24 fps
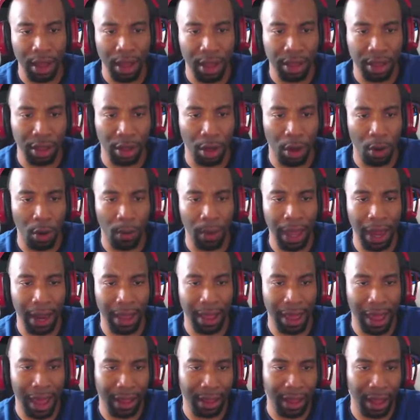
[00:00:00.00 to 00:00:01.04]
So we got a
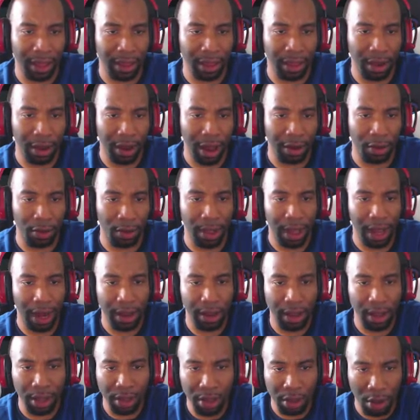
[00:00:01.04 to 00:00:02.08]
lot of things here. I do a lot of
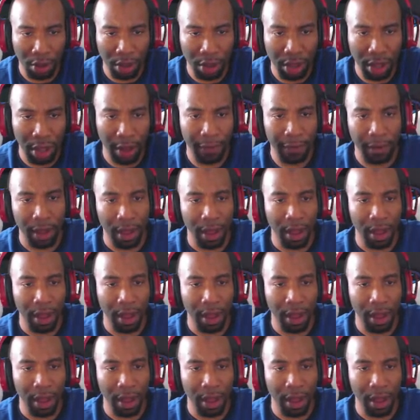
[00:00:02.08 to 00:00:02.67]
disco stuff.